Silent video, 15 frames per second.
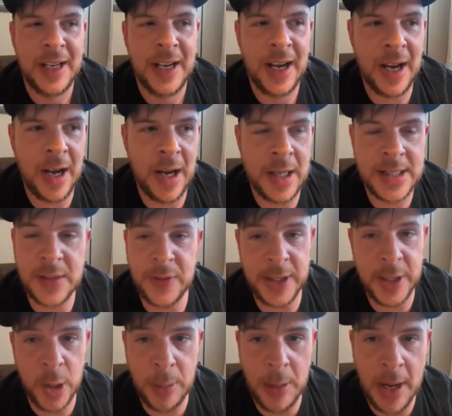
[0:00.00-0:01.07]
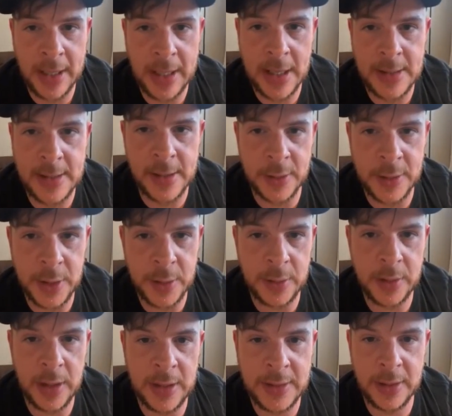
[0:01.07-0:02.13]
Uh, it's a video podcast. It's on
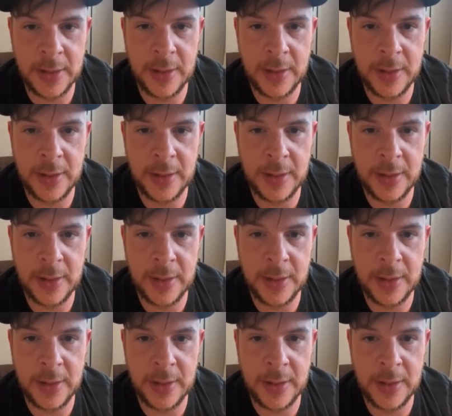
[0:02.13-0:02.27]
YouTube.